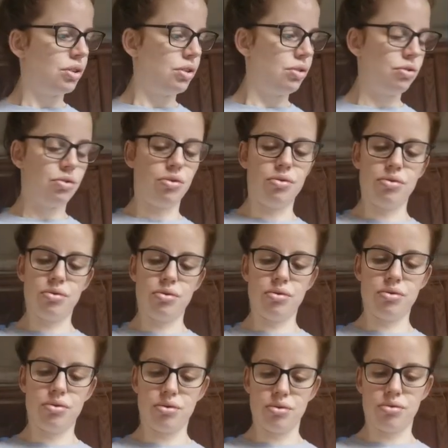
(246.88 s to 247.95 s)

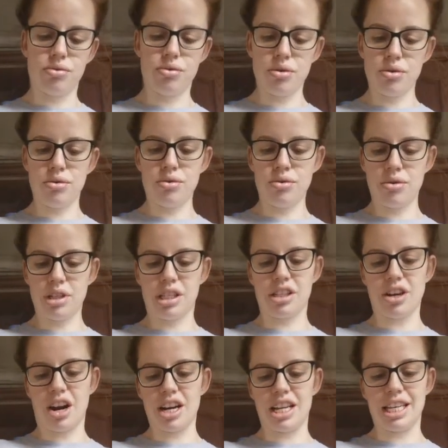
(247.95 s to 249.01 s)
It's
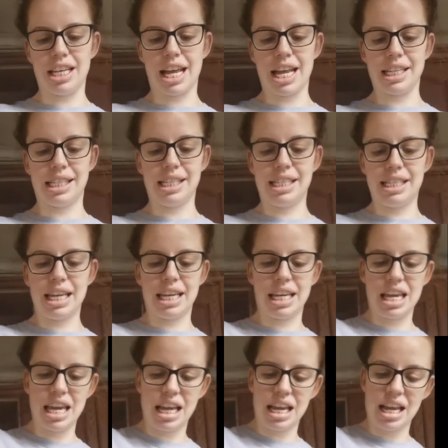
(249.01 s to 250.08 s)
starting to get
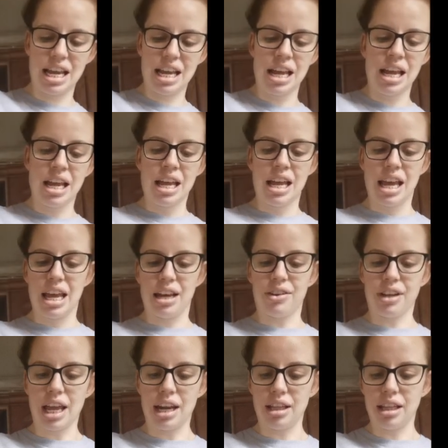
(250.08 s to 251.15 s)
sticky. It'll
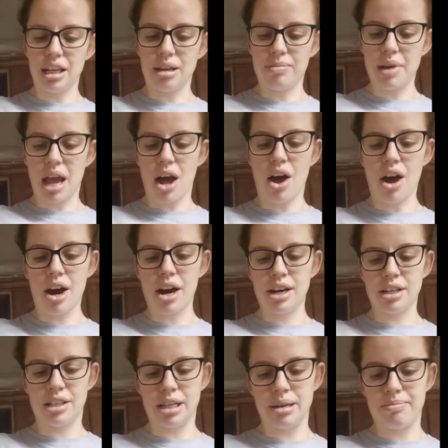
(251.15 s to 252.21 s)
get a little bit
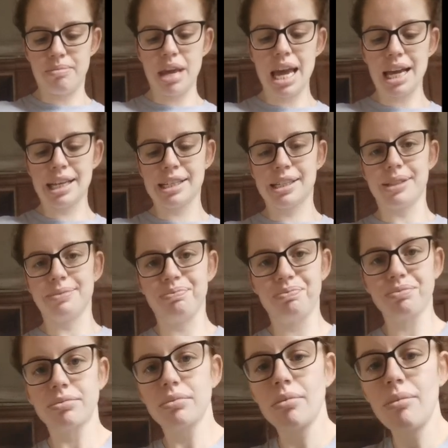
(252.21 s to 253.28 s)
hard to mix.
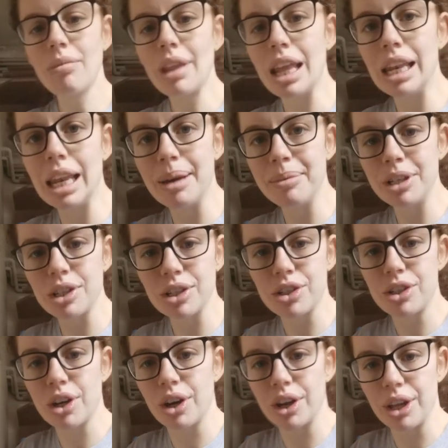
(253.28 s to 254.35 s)
Let me just
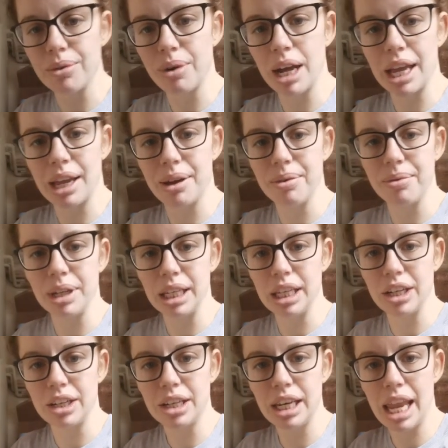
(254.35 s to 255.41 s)
show you what it will
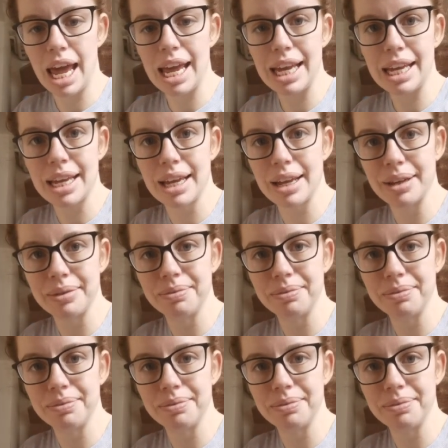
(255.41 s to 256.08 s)
look like.